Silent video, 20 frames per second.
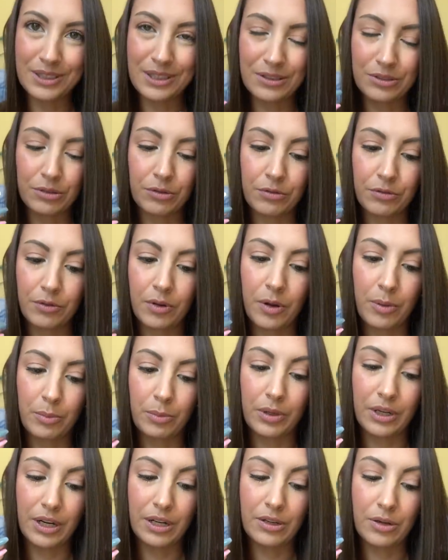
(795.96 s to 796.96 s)
these are from,
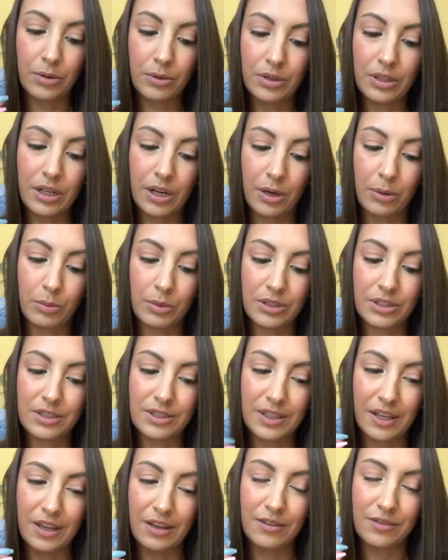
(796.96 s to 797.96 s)
but I know that I would
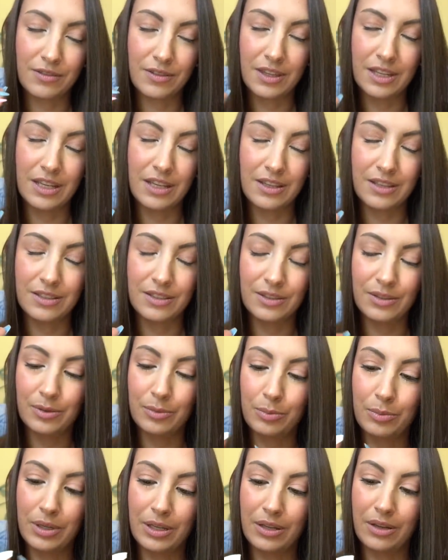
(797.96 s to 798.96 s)
save these
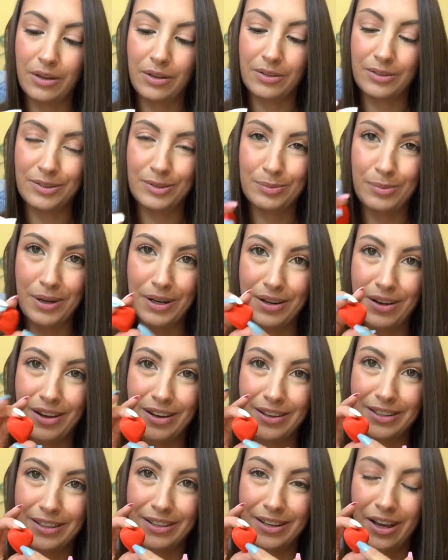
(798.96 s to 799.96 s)
because my
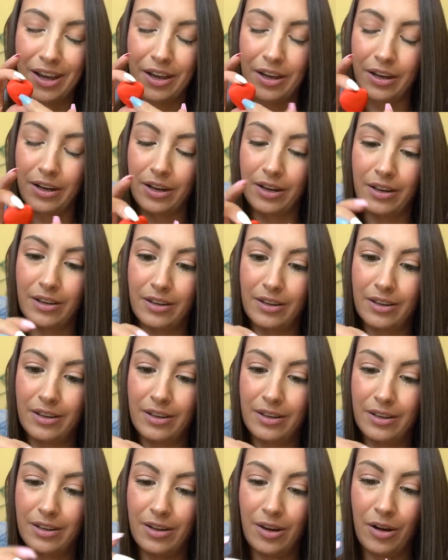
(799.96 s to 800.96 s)
Nana and I,
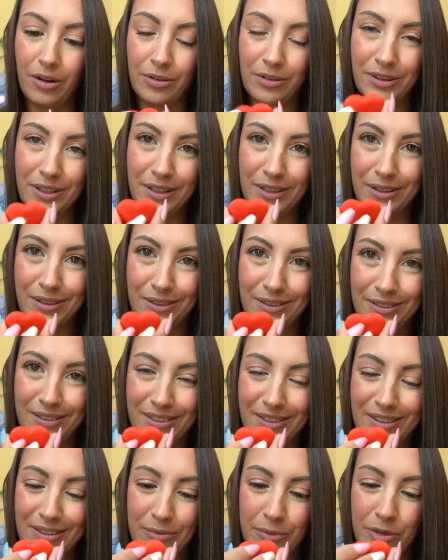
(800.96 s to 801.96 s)
our thing
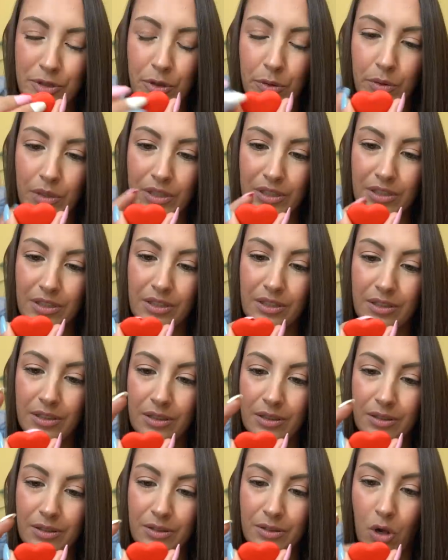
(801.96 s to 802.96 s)
was always
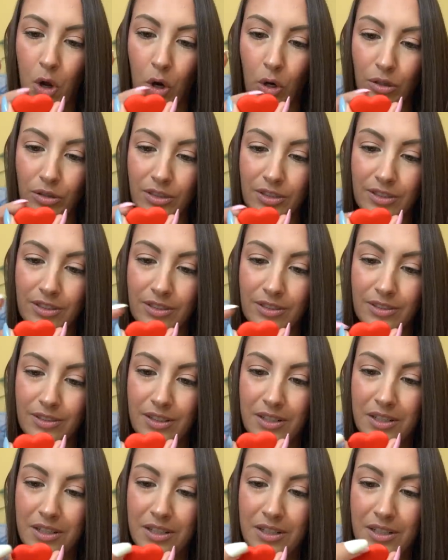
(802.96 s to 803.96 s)
hearts,
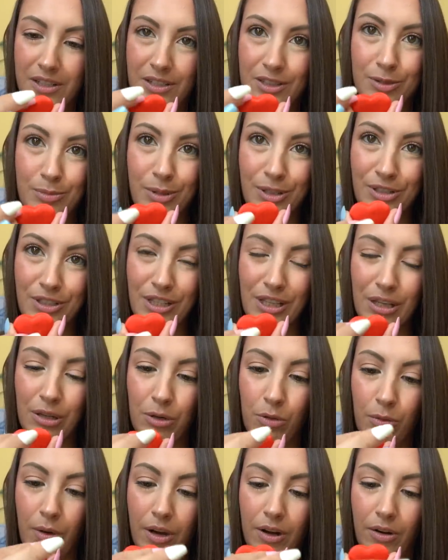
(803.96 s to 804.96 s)
especially
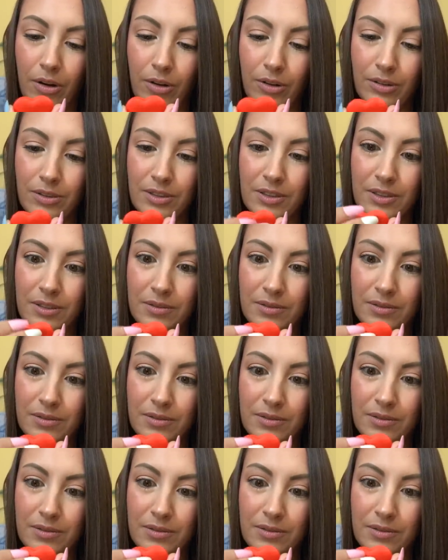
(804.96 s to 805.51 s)
little red hearts.